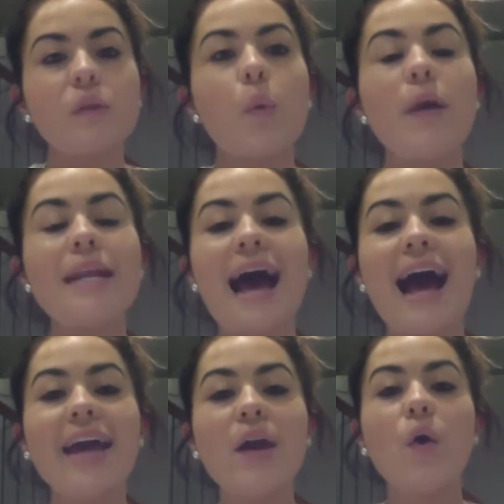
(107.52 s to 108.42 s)
when
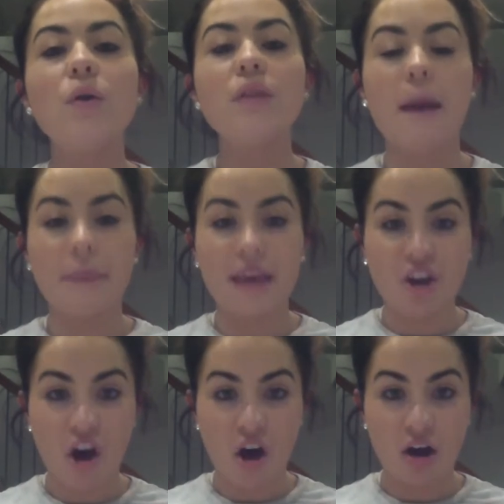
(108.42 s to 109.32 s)
I hold up a
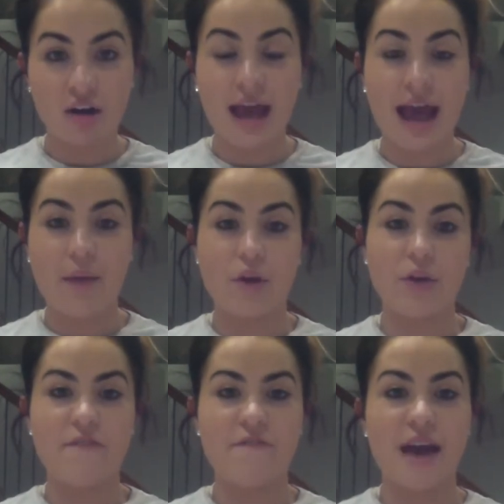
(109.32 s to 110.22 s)
card, I want
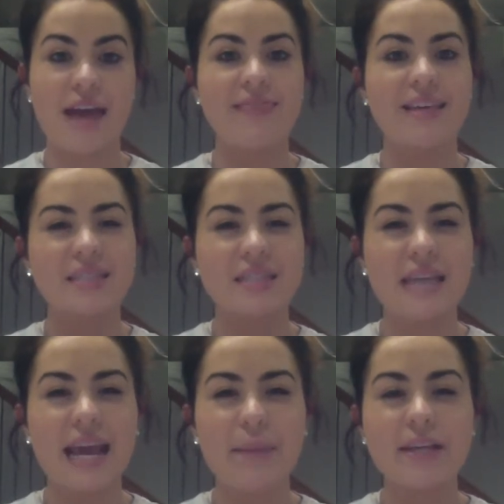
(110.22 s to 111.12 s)
you to find the
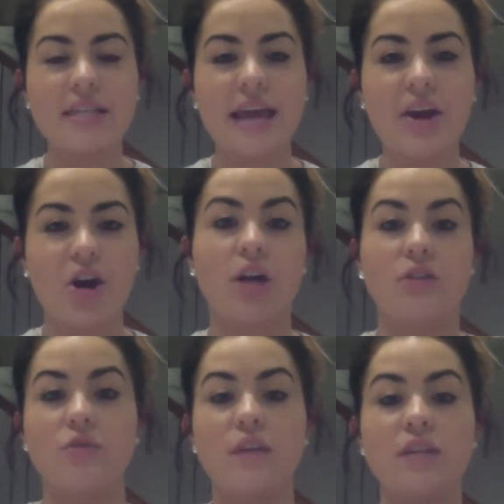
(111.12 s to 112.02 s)
same exact
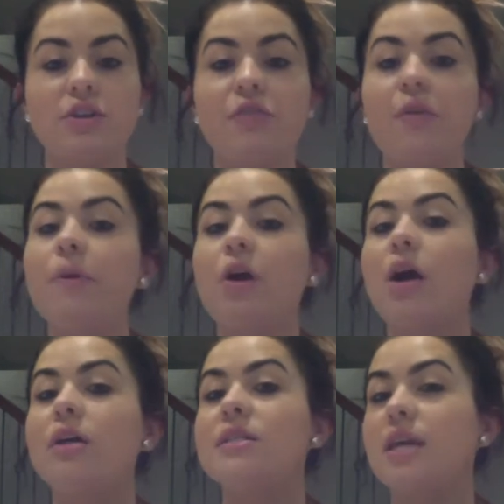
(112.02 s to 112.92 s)
card. So these are from the
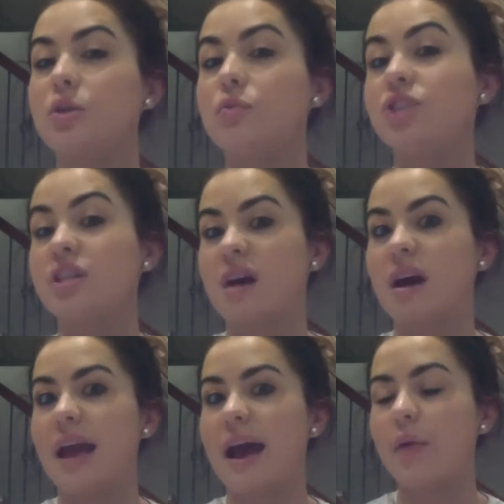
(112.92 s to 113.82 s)
cards that you just
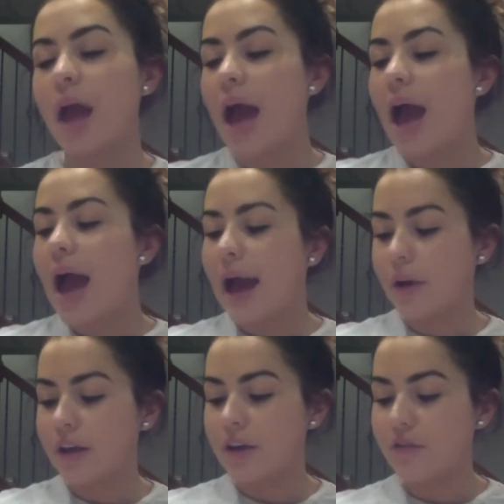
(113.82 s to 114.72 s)
cut out. I
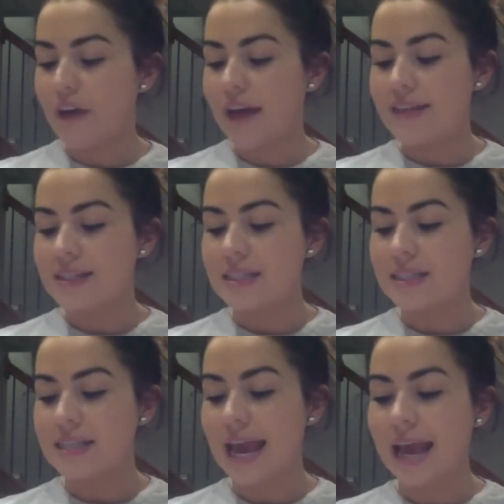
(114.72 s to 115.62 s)
want you to find the
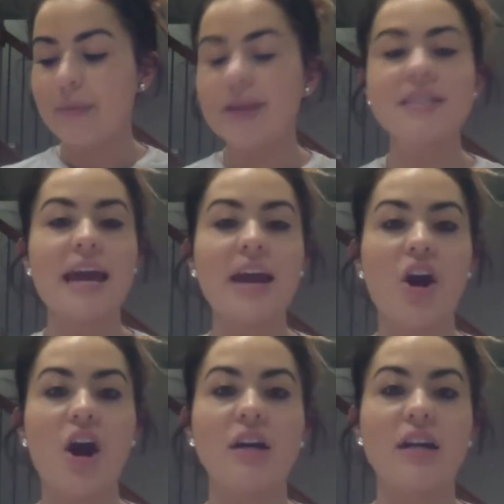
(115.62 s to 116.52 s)
same exact
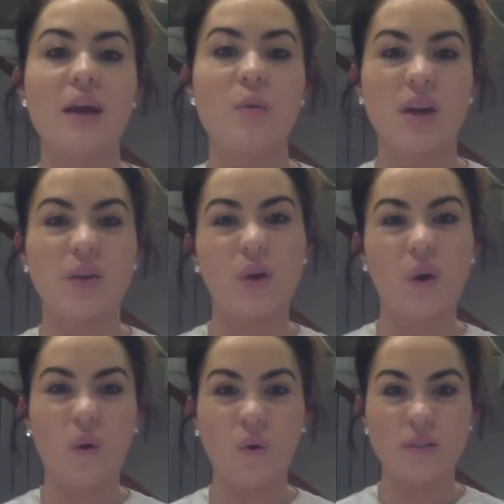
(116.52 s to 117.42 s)
card and I want you to
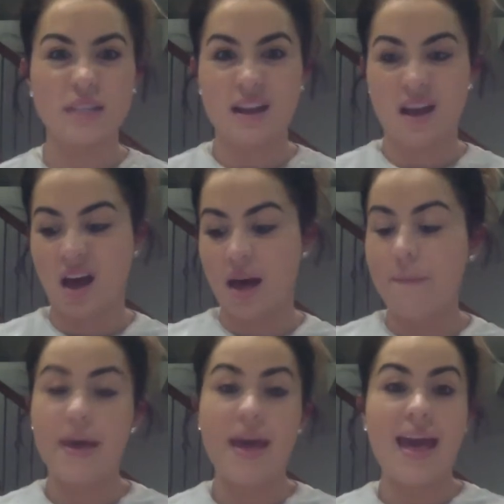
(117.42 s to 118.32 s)
hold it up
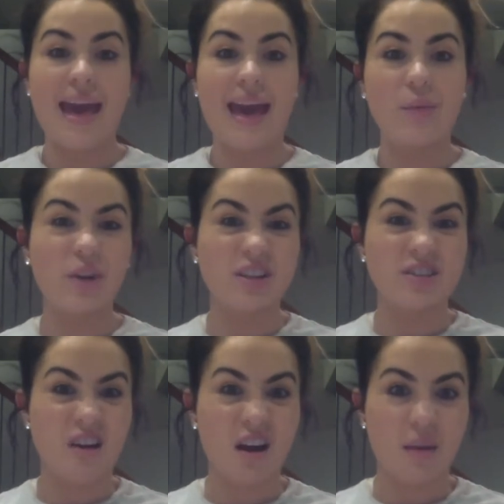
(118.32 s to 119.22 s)
and we're going
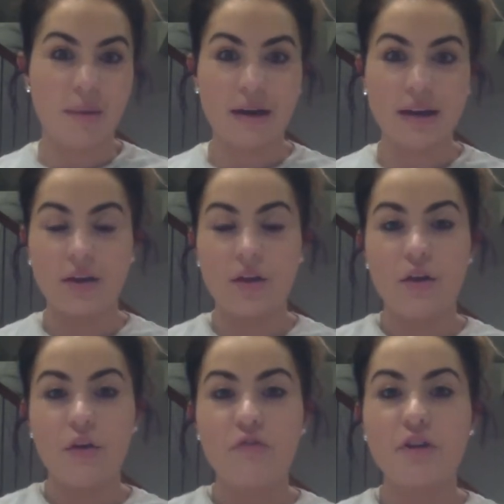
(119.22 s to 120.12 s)
to talk about it.
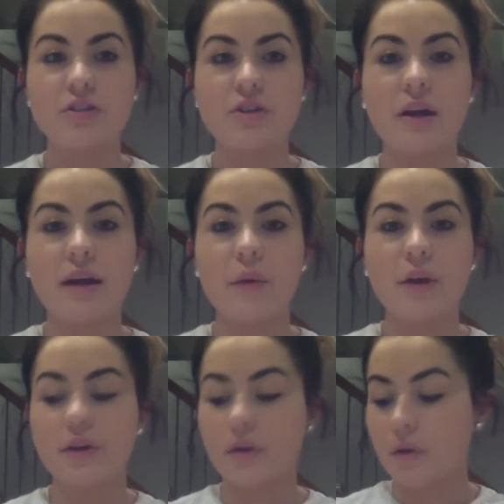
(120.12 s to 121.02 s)
First card I
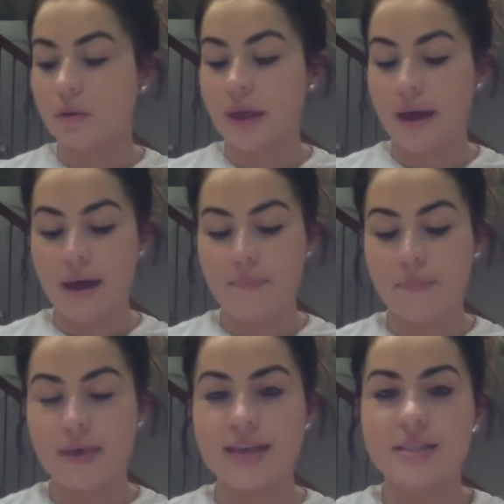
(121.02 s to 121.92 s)
want you to hold up
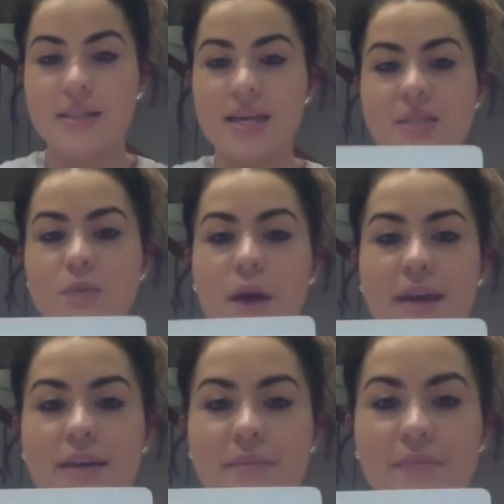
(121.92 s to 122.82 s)
is this one.